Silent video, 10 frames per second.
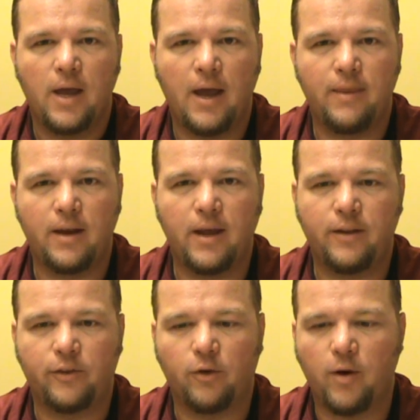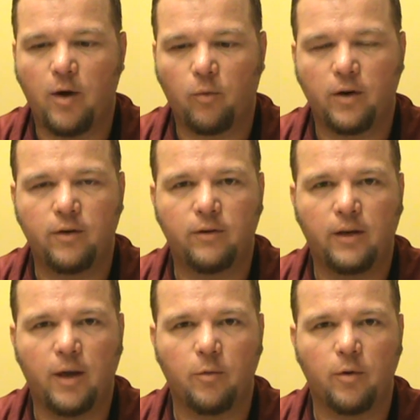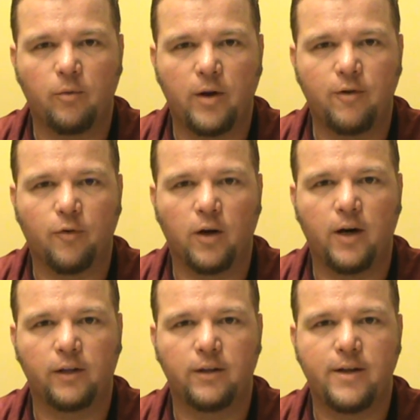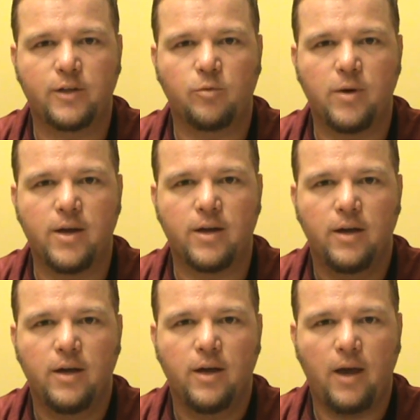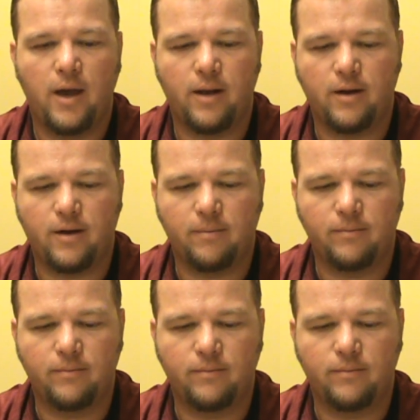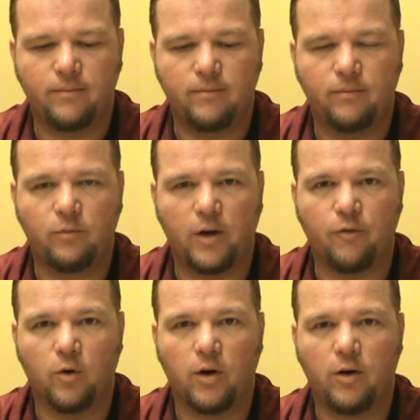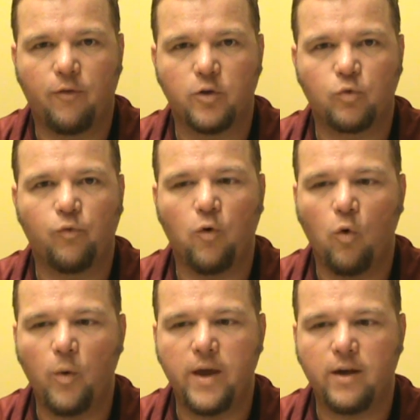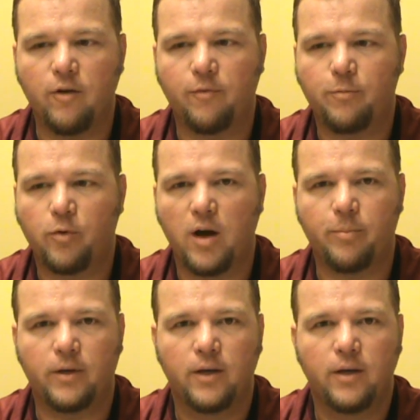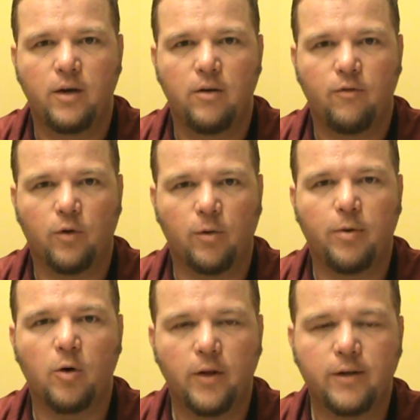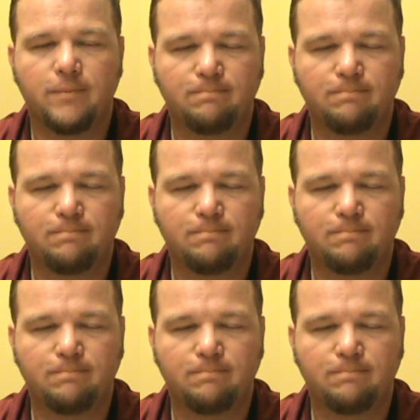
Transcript: and then hit the ground running, get ready for Huntland next week, and ready for first full week of prep for an opponent.